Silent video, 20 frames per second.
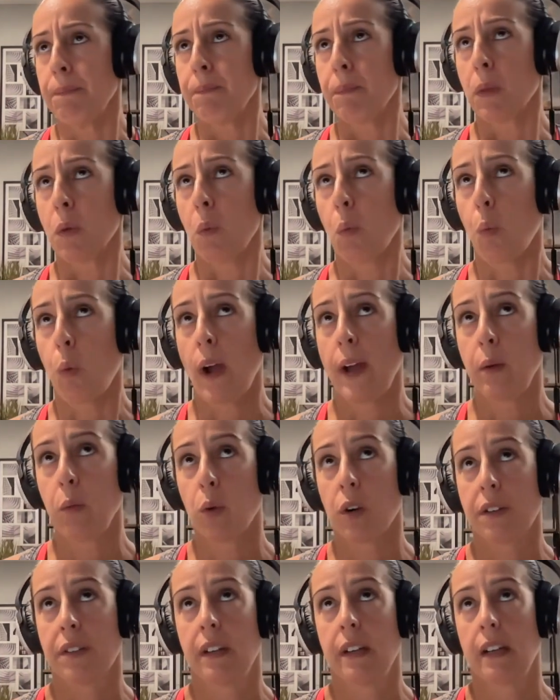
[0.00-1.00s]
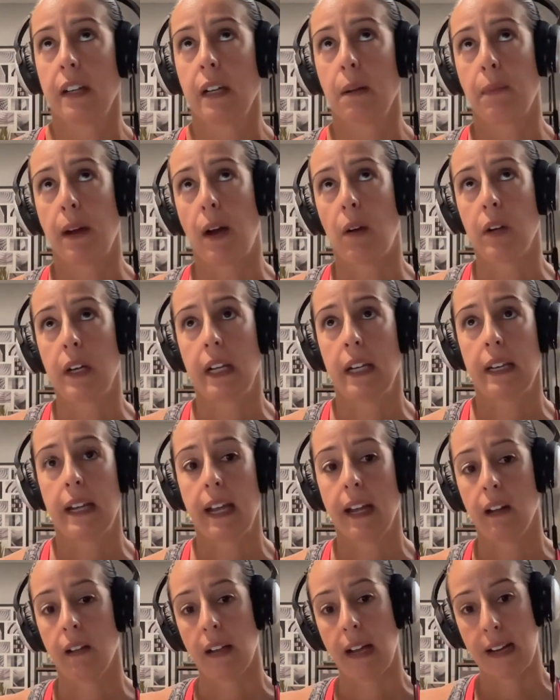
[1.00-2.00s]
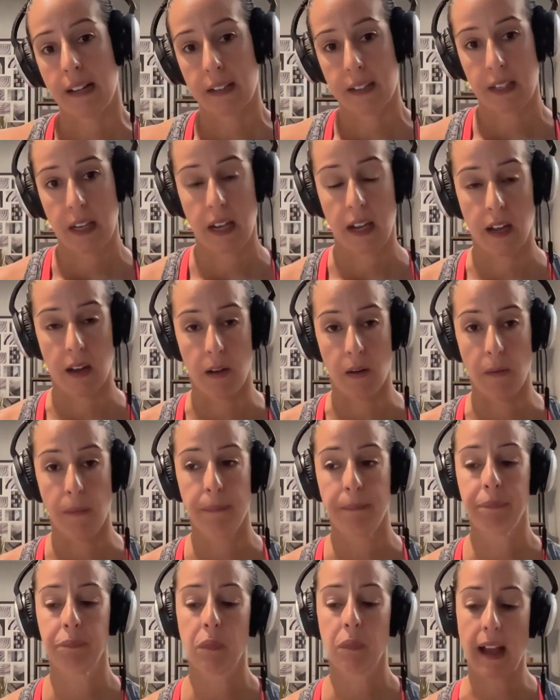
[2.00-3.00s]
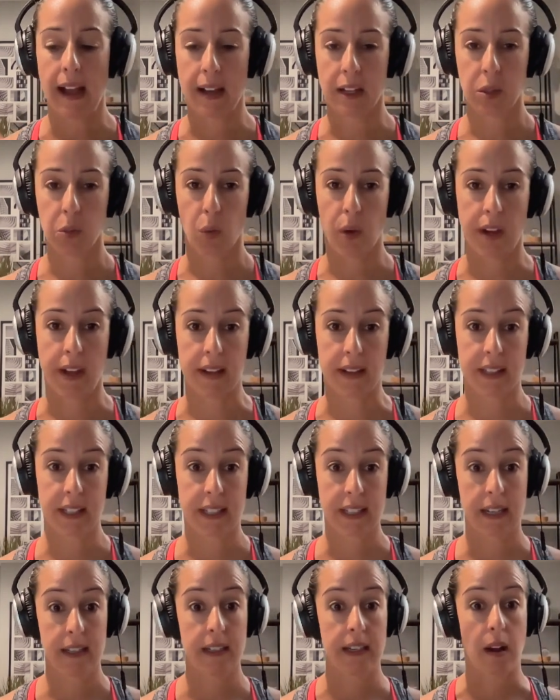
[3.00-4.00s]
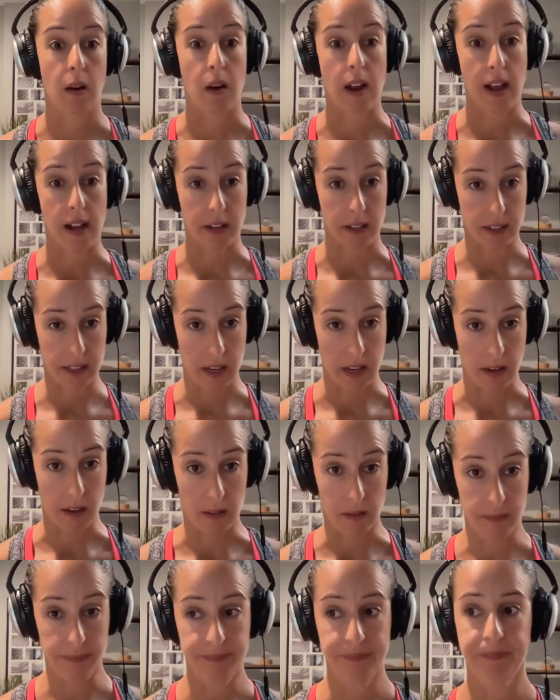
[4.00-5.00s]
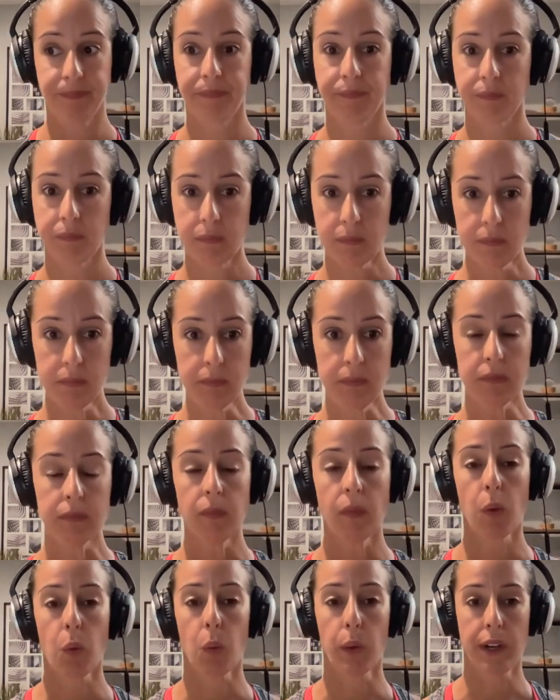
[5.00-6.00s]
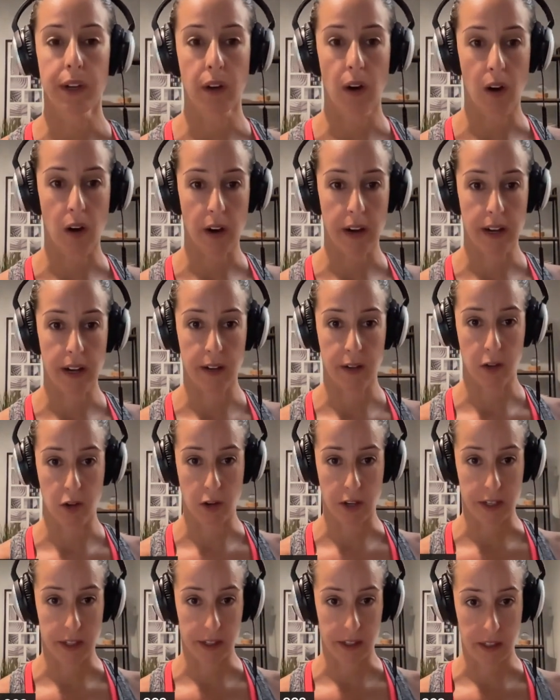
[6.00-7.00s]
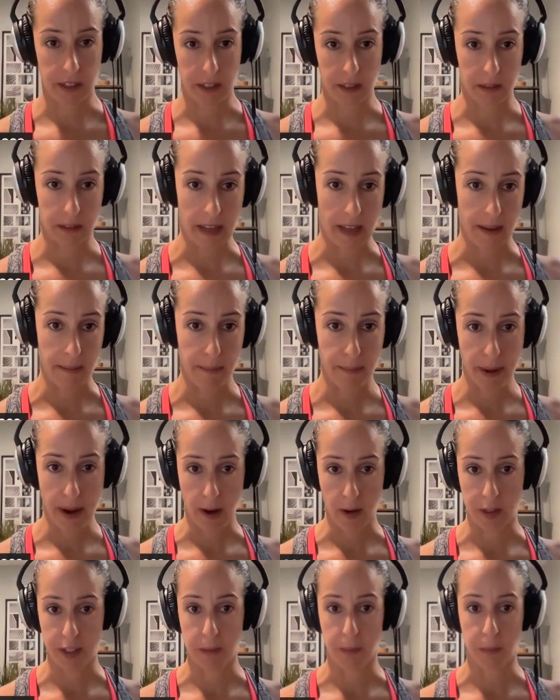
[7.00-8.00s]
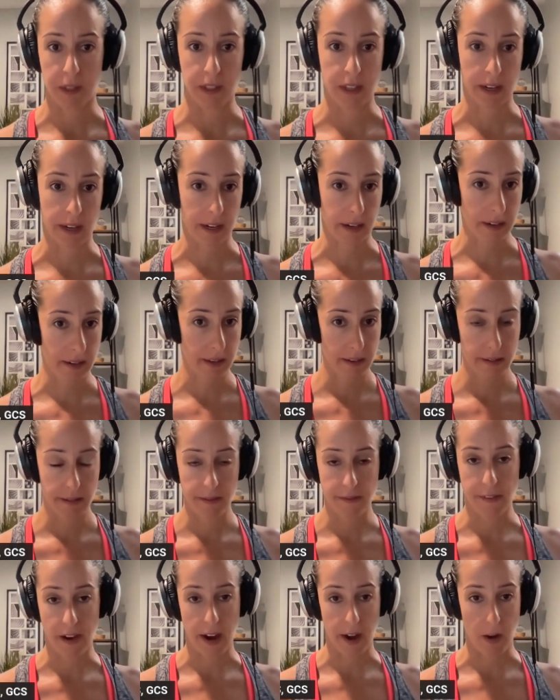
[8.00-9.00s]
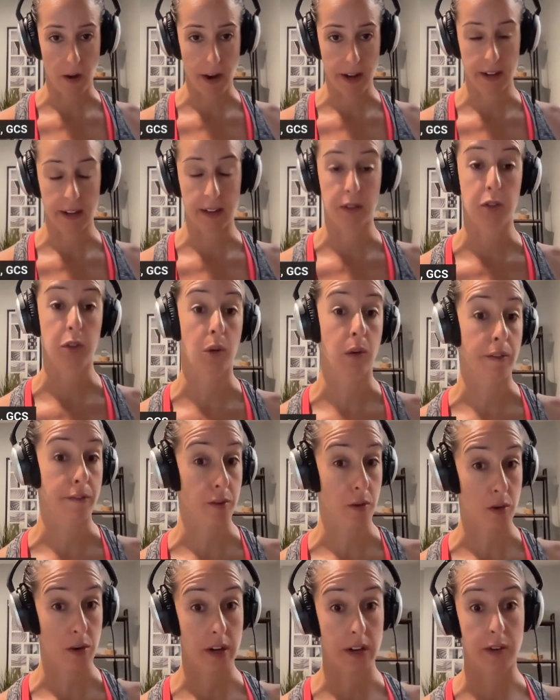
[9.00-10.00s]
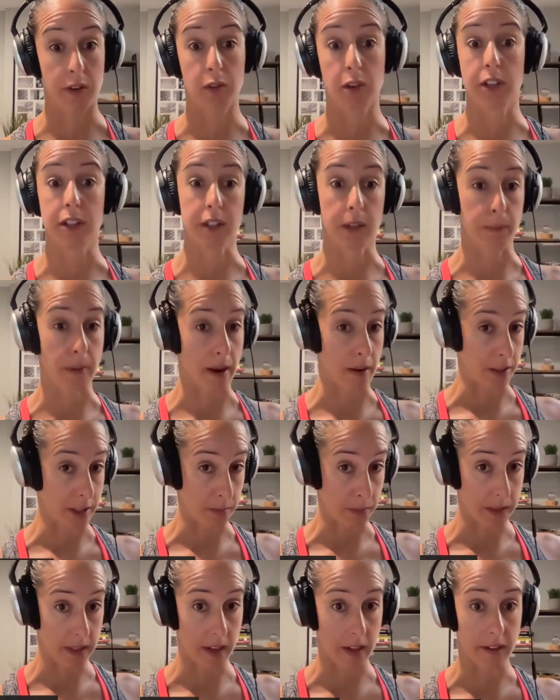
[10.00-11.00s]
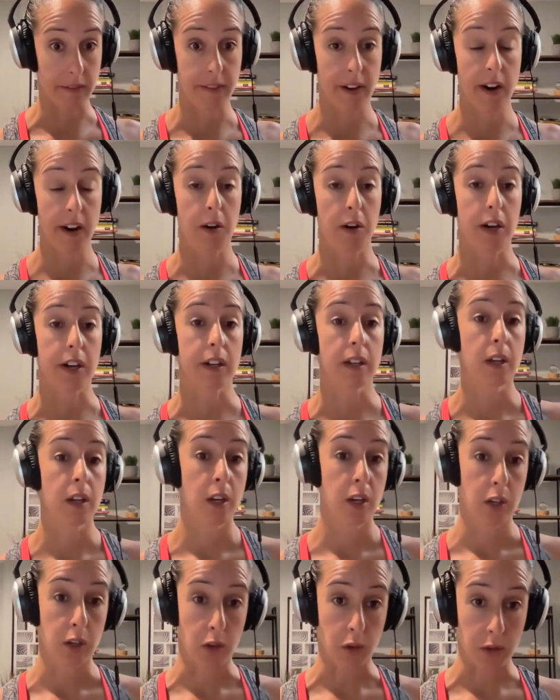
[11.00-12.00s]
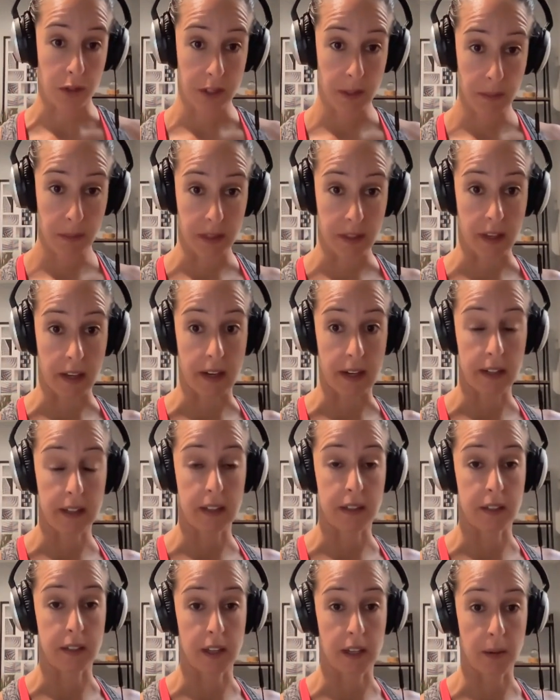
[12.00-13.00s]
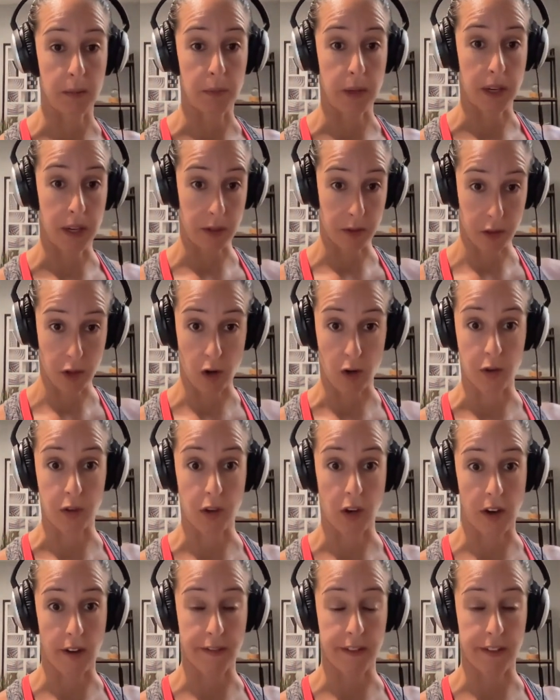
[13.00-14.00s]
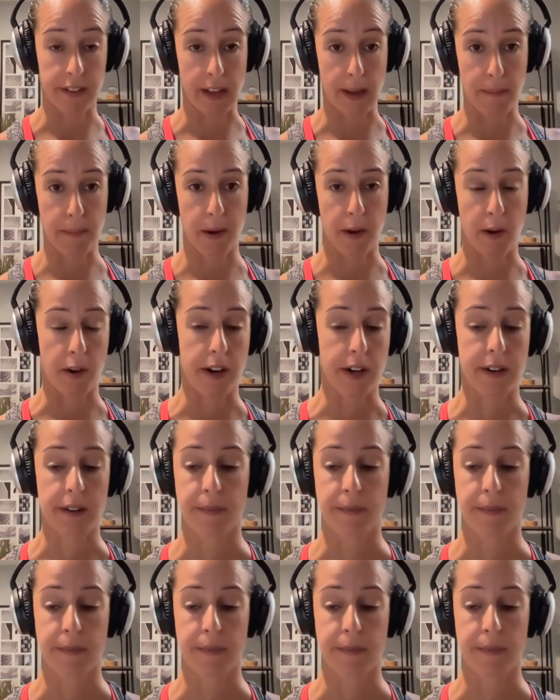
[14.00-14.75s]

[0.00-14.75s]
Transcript: When we're thinking about inhale, exhale, as we extend our exhale, we are increasing that parasympathetic firing. And so if you're increasing parasympathetic firing, your sympathetic is going to be turned off in that period.